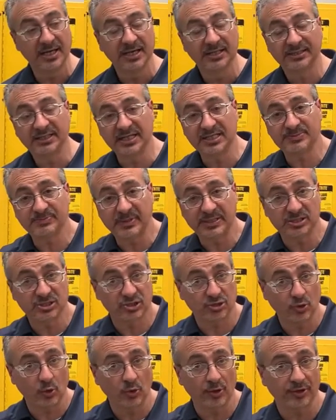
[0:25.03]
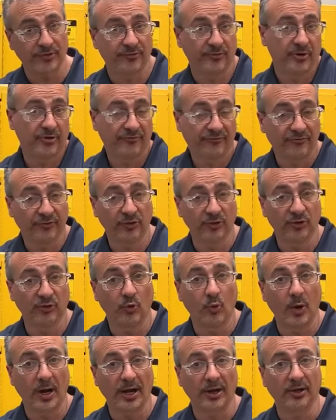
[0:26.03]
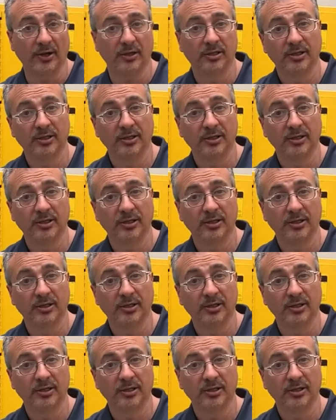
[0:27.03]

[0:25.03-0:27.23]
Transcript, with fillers: that's been stored for a little while.